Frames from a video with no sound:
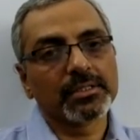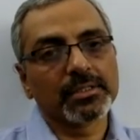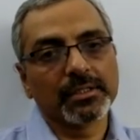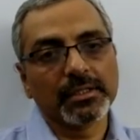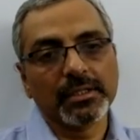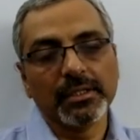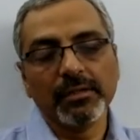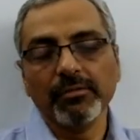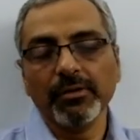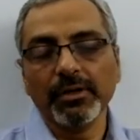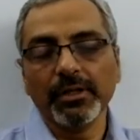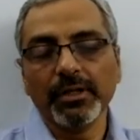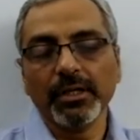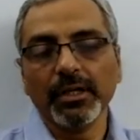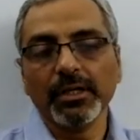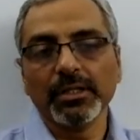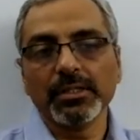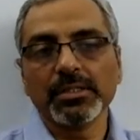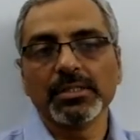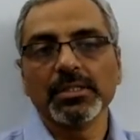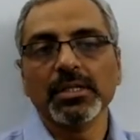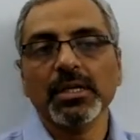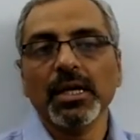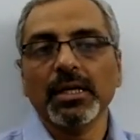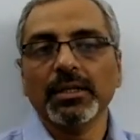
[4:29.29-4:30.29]
given
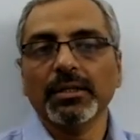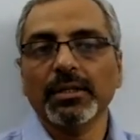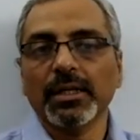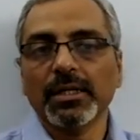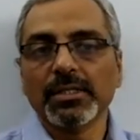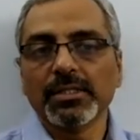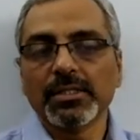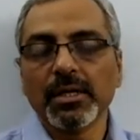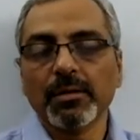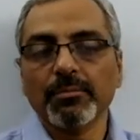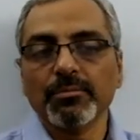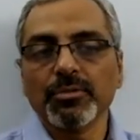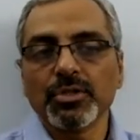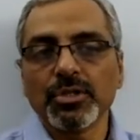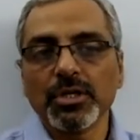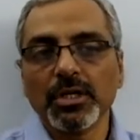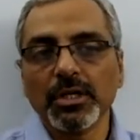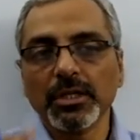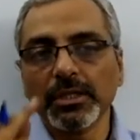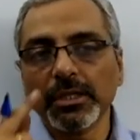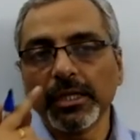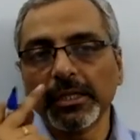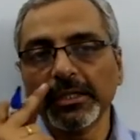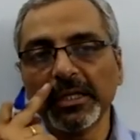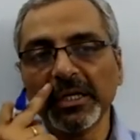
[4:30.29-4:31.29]
us the
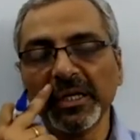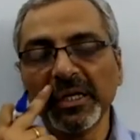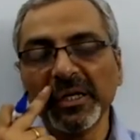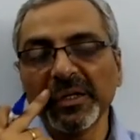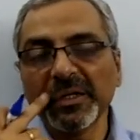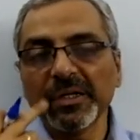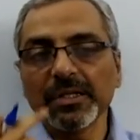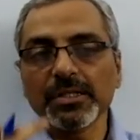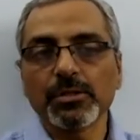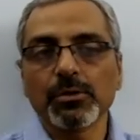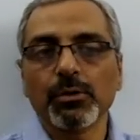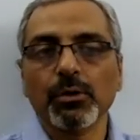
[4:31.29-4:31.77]
assumption that the interest